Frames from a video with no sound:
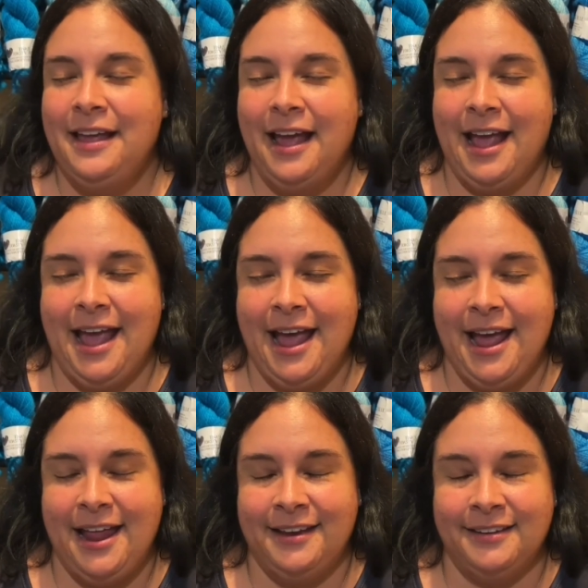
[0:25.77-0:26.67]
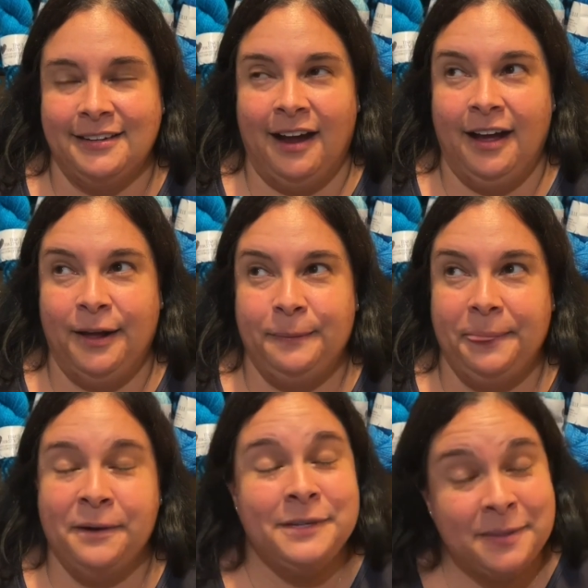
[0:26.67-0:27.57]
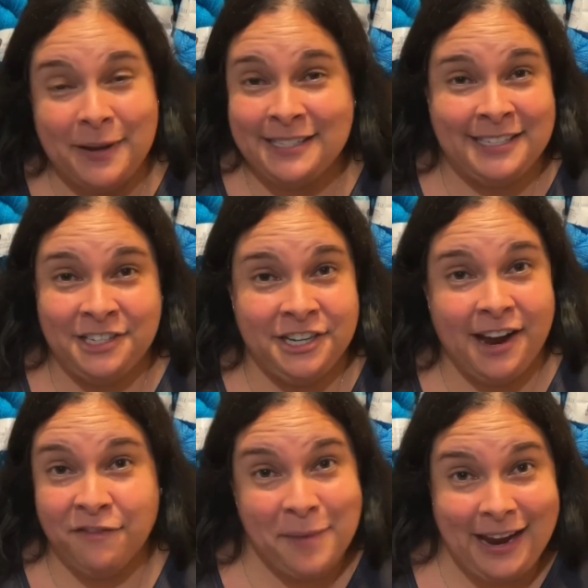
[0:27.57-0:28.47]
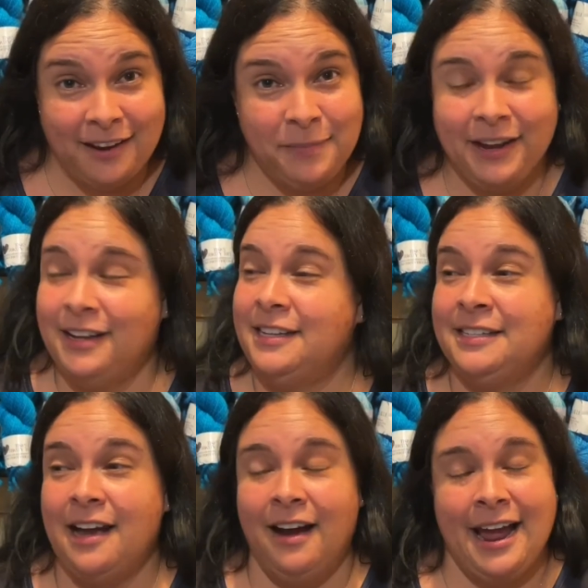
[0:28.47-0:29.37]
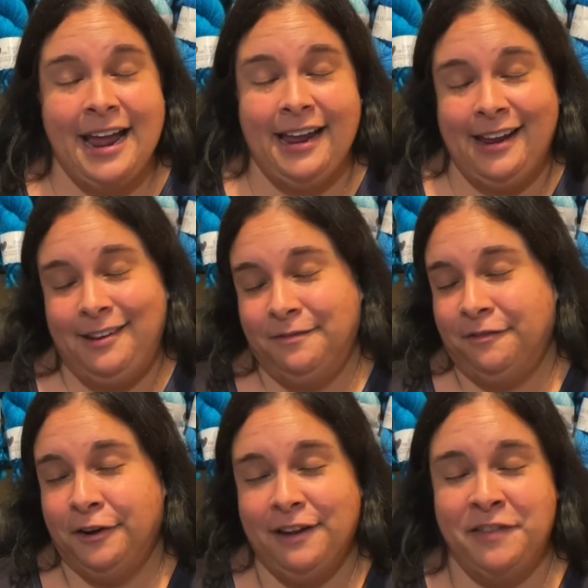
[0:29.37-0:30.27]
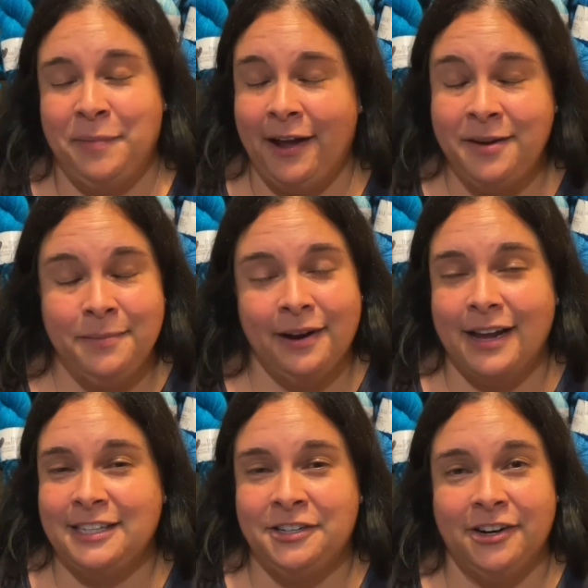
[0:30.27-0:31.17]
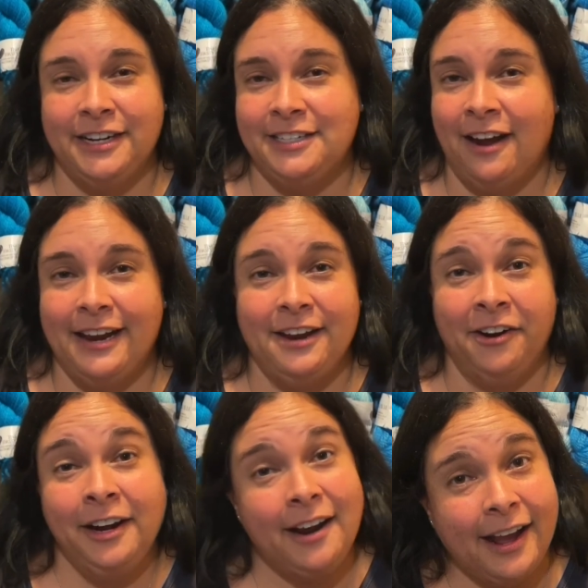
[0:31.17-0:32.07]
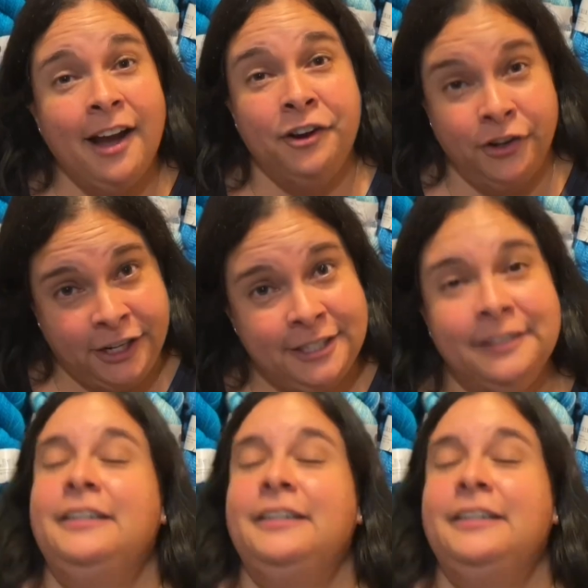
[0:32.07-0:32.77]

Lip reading: And it was the best decision I ever made because forgive the pun, but I started dyeing yarn and I got hooked.